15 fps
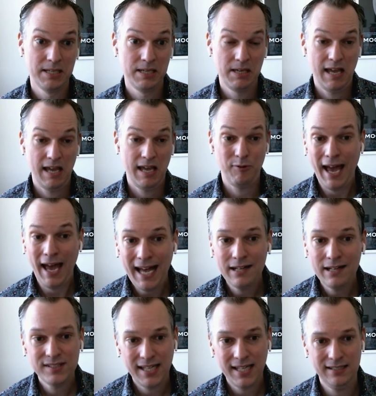if we have
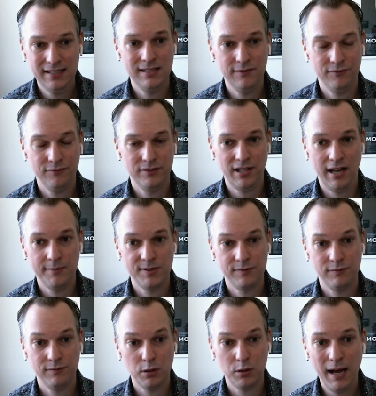10 different types of
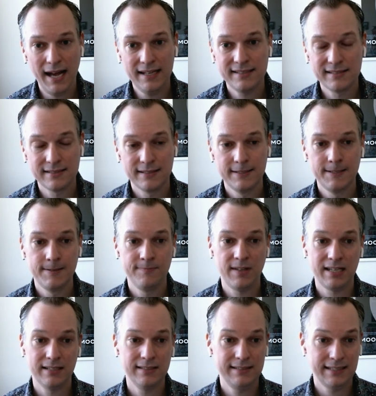requests, then
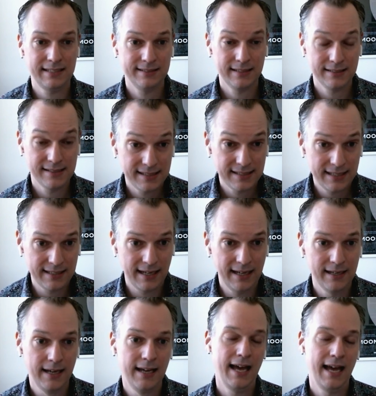consider
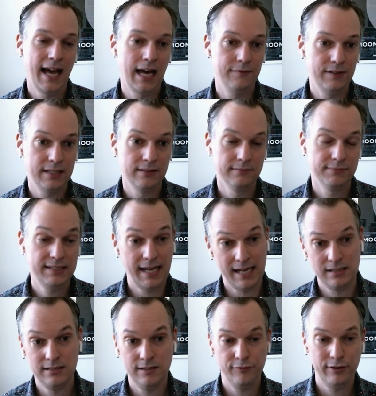having 10
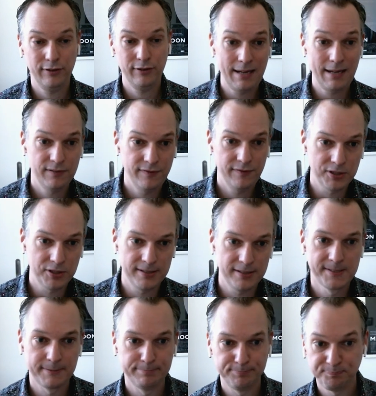different Lambda functions.
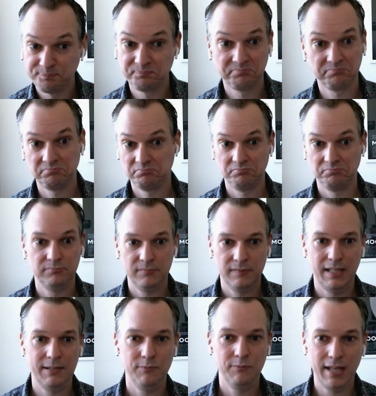
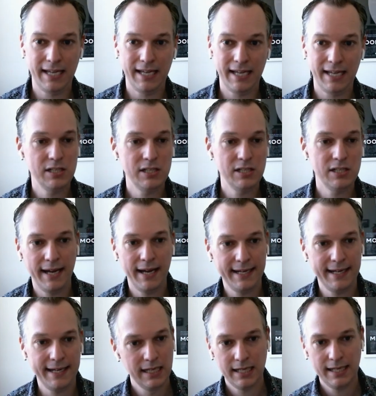Then each
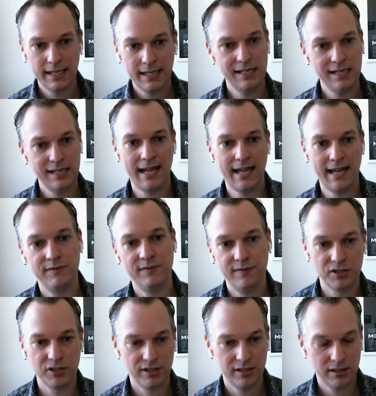Lambda
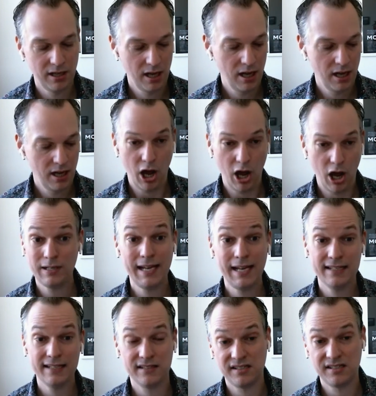function only has the
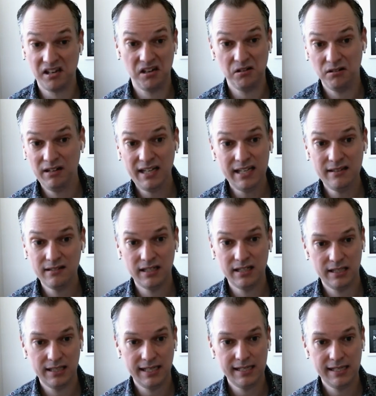security that it
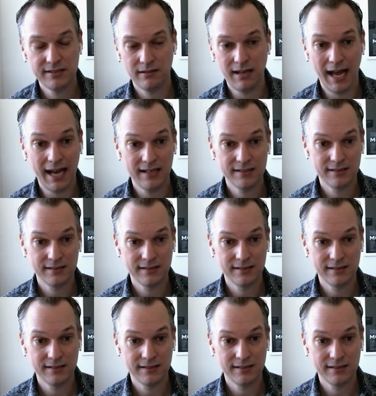needs. So it has,